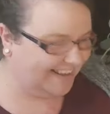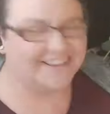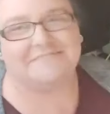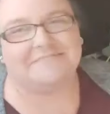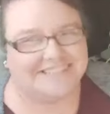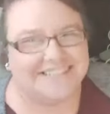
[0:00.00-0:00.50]

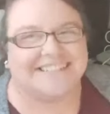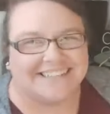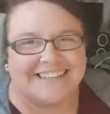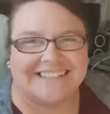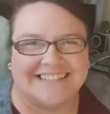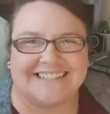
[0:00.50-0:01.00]
I miss you
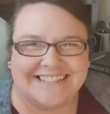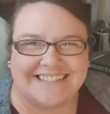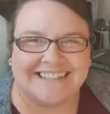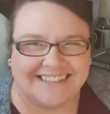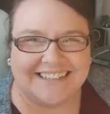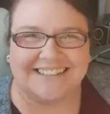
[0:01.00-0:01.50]
guys
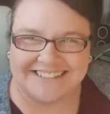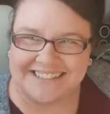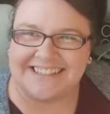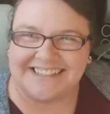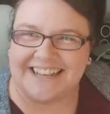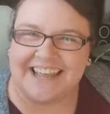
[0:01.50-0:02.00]
too. I
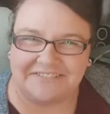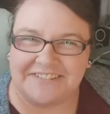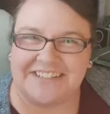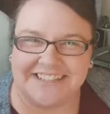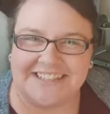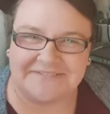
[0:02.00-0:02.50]
do.
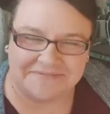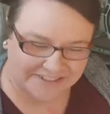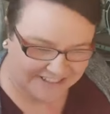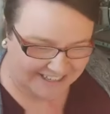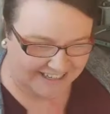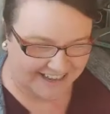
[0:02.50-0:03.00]
After this
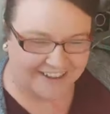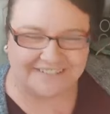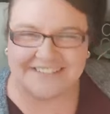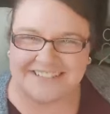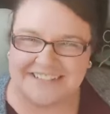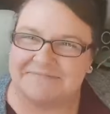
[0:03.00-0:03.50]
morning, I
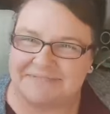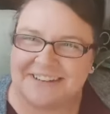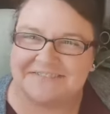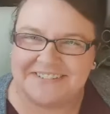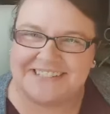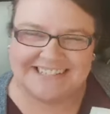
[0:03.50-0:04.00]
was in a bit
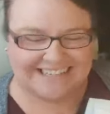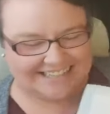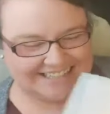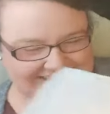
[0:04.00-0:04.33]
of a tears.